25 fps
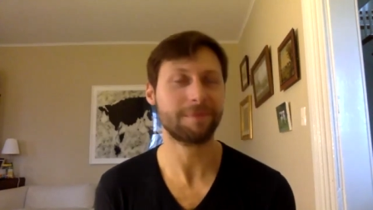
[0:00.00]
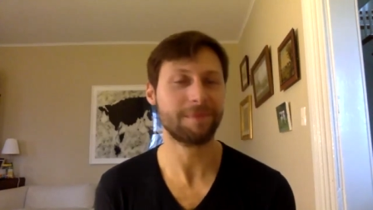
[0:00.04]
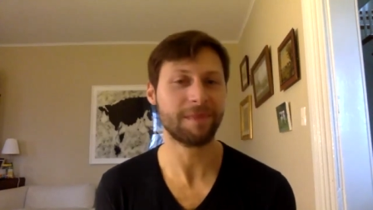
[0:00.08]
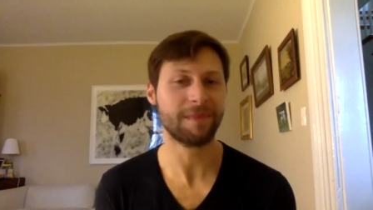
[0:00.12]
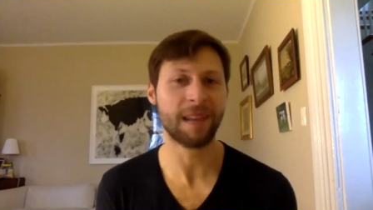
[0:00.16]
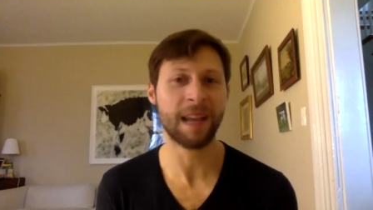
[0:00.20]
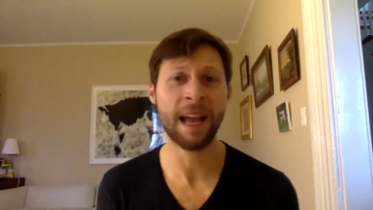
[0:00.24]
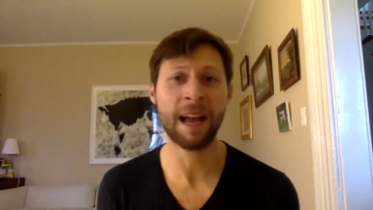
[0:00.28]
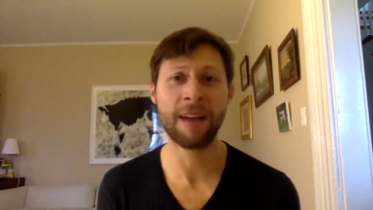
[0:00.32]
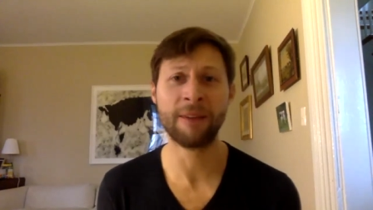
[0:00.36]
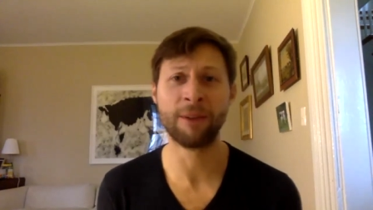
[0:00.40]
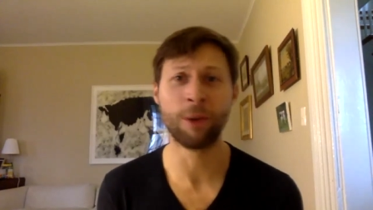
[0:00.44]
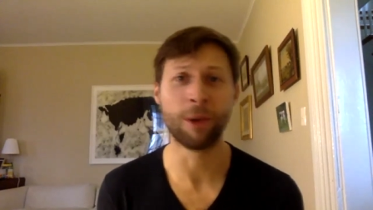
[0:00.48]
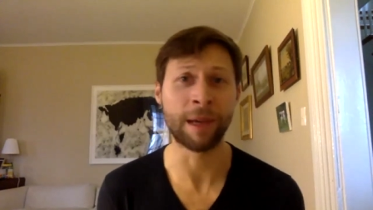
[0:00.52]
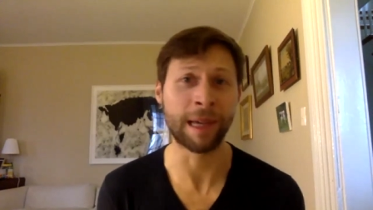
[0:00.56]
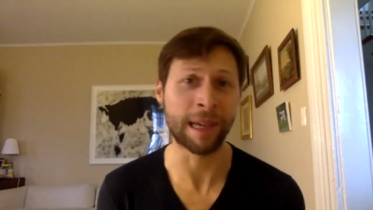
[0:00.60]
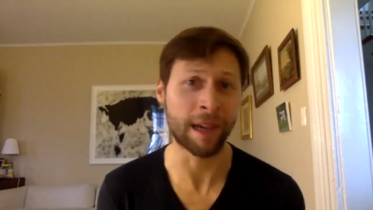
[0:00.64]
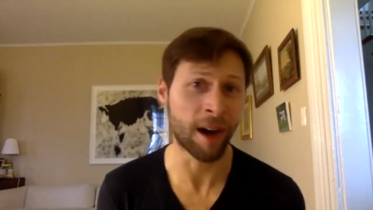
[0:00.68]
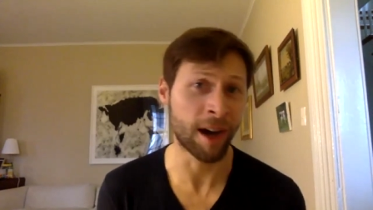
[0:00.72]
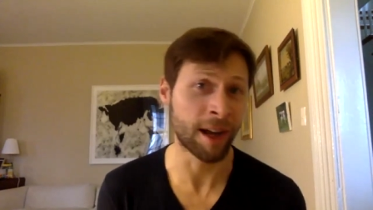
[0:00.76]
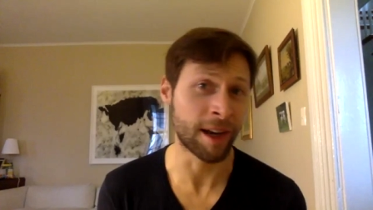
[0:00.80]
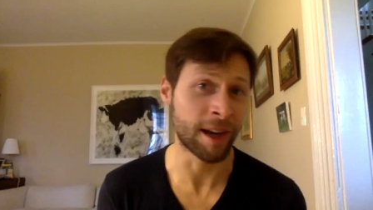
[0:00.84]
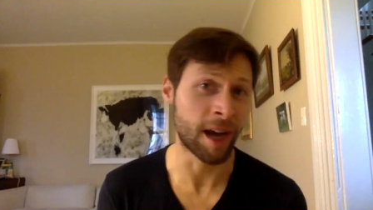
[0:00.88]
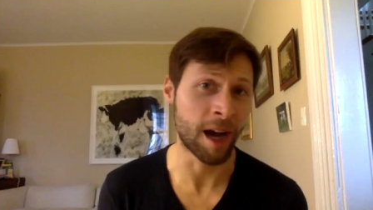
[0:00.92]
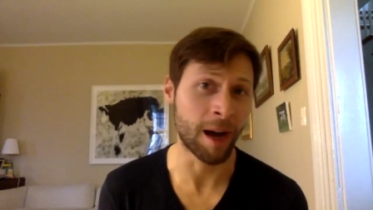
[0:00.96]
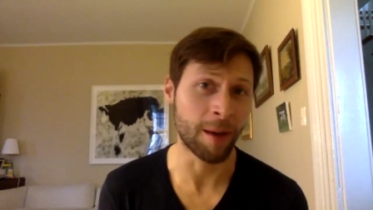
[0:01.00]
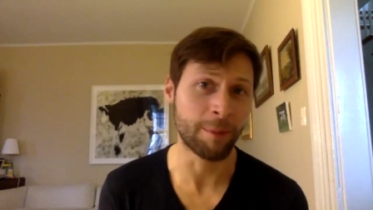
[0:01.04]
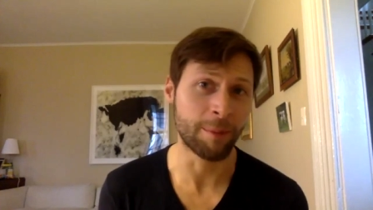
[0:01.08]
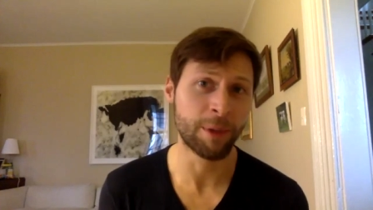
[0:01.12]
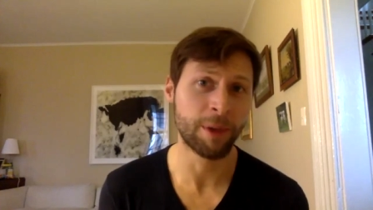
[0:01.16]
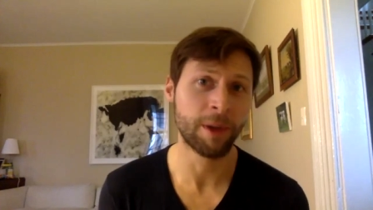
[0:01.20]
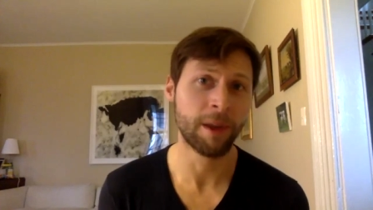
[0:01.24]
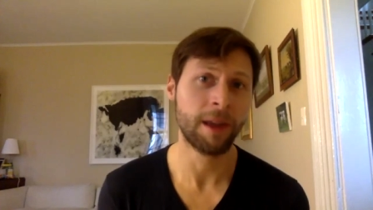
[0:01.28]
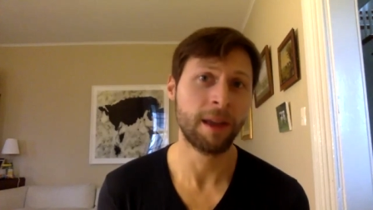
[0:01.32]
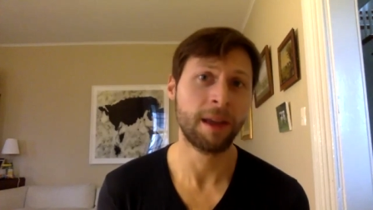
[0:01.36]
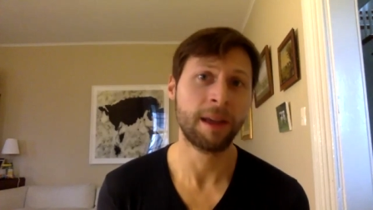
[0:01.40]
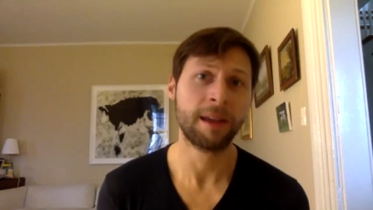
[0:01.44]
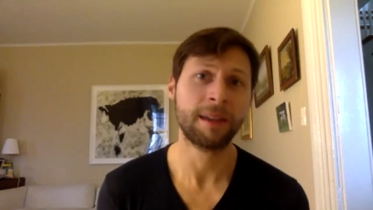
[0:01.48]
have only gone up
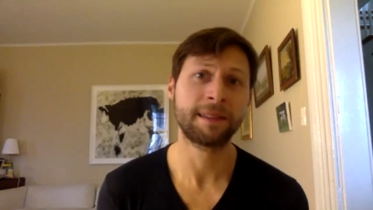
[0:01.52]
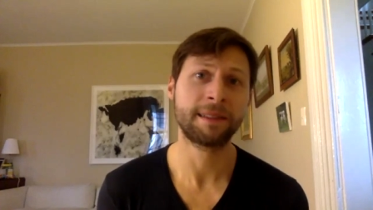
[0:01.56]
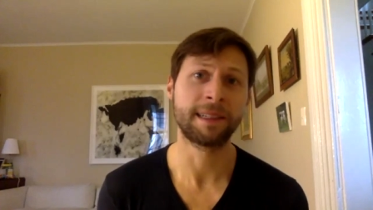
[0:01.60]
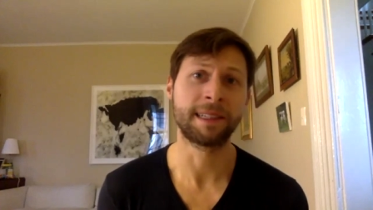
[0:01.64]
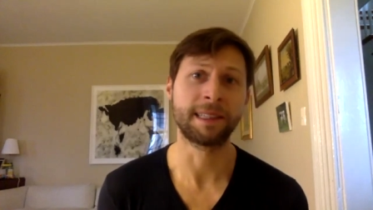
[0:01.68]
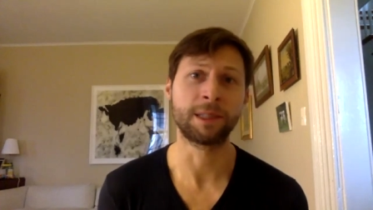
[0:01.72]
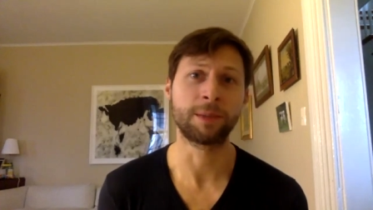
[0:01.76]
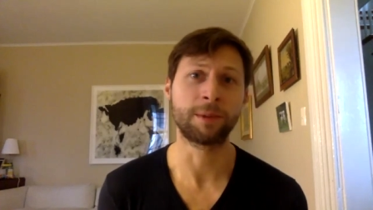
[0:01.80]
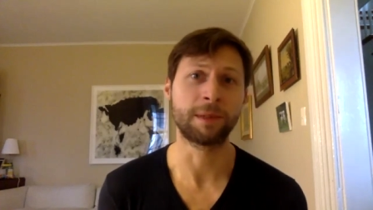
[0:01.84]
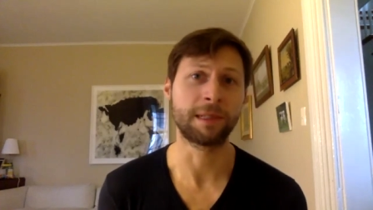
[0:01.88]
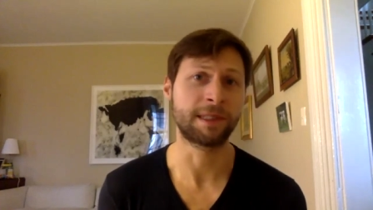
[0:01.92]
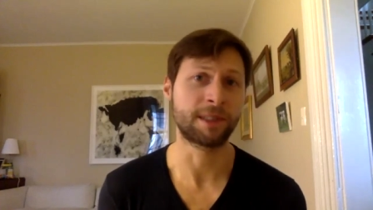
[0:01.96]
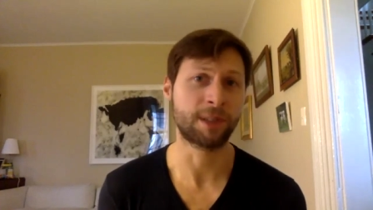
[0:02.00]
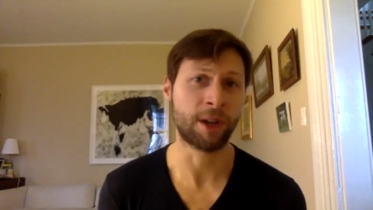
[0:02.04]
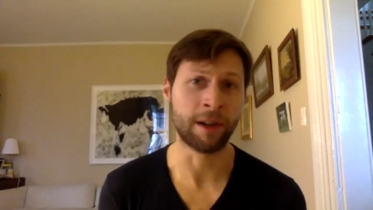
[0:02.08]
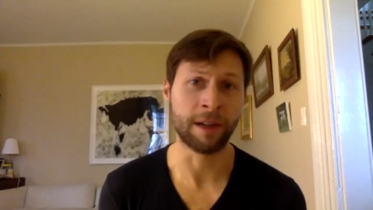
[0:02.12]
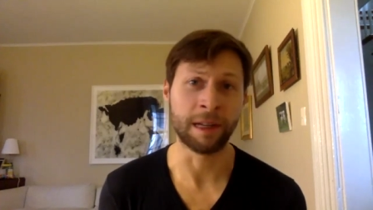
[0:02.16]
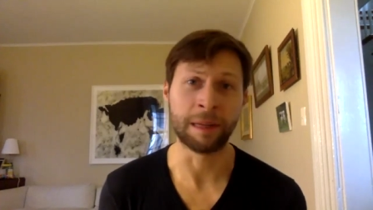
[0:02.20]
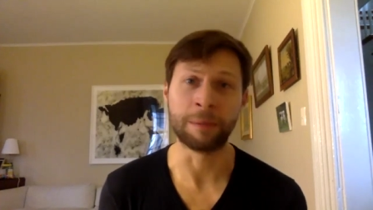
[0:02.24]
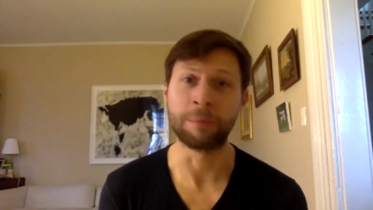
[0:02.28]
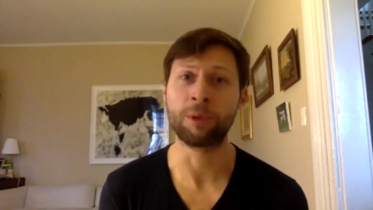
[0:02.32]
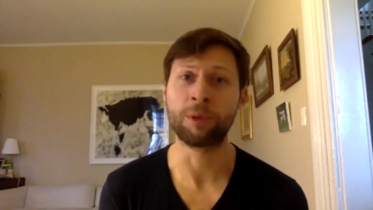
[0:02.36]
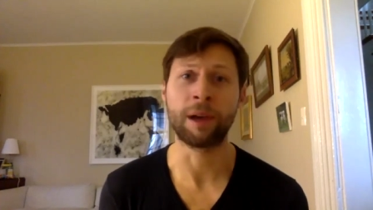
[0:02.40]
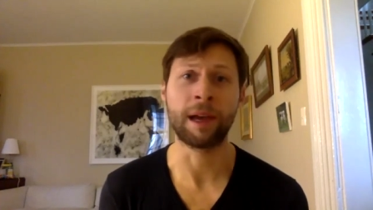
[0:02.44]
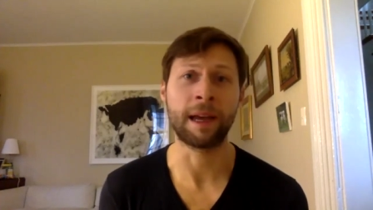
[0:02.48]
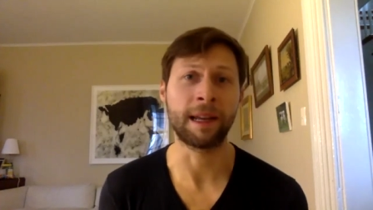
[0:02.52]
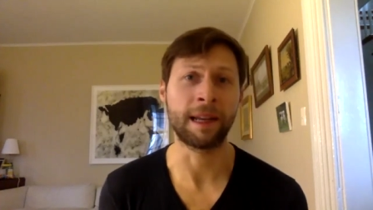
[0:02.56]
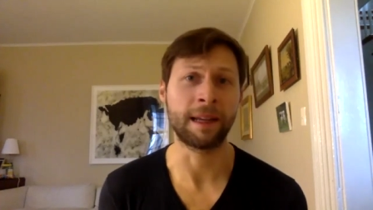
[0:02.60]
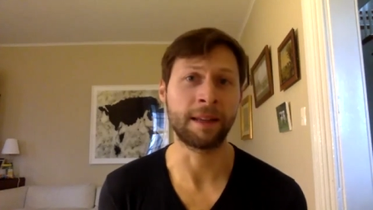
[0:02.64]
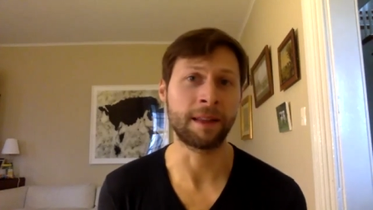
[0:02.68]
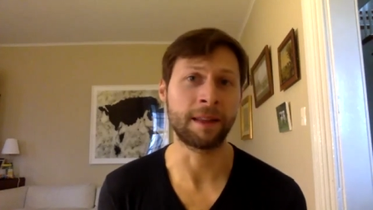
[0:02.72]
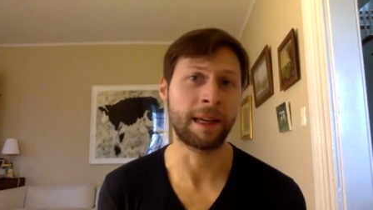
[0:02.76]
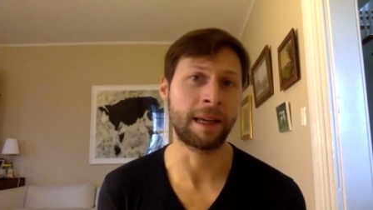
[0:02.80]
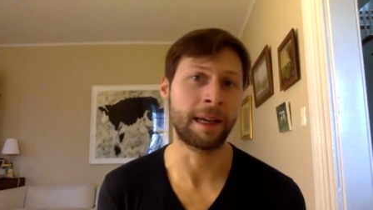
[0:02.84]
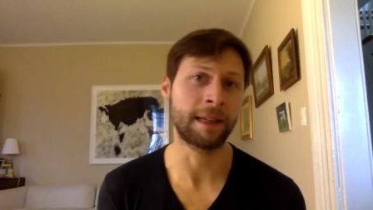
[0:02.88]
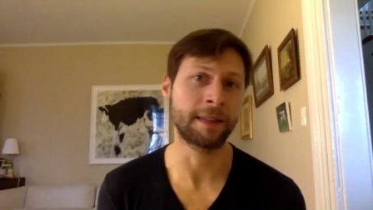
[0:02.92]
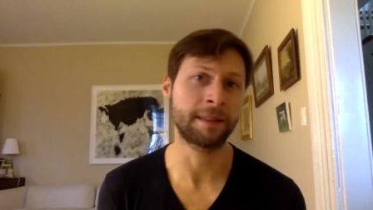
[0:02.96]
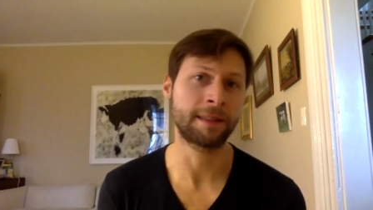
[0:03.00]
since we started planning
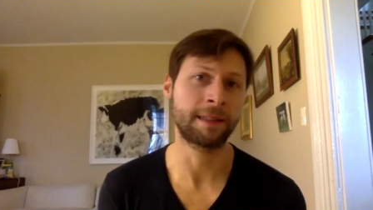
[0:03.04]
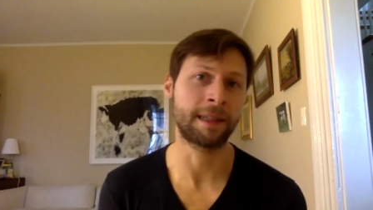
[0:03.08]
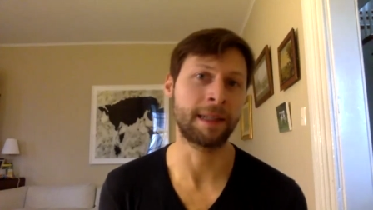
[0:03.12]
this.